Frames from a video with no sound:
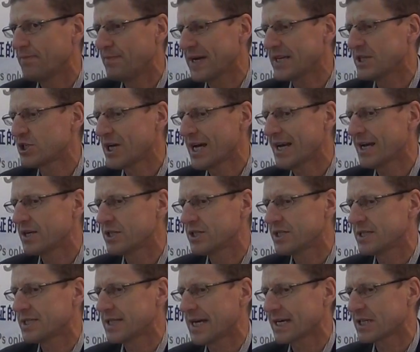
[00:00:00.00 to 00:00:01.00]
big
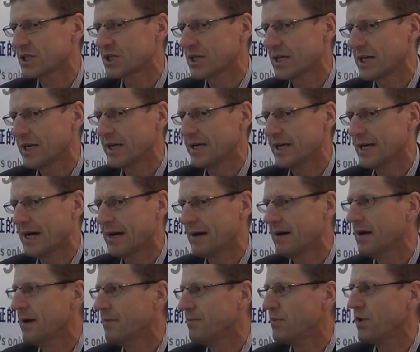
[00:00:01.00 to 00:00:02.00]
challenge is actually
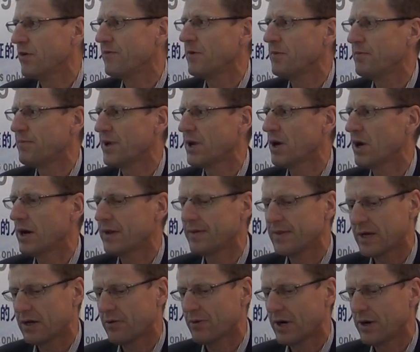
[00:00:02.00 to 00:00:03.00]
moving
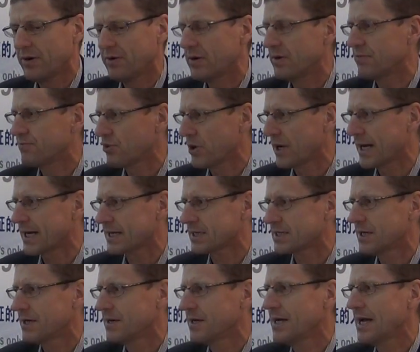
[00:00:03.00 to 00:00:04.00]
beyond their own
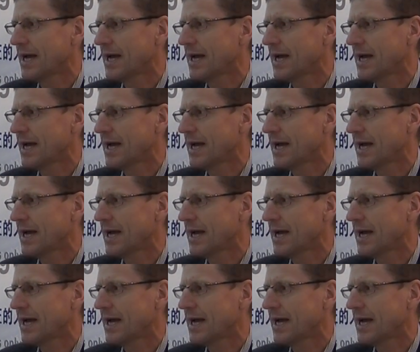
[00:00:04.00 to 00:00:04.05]
product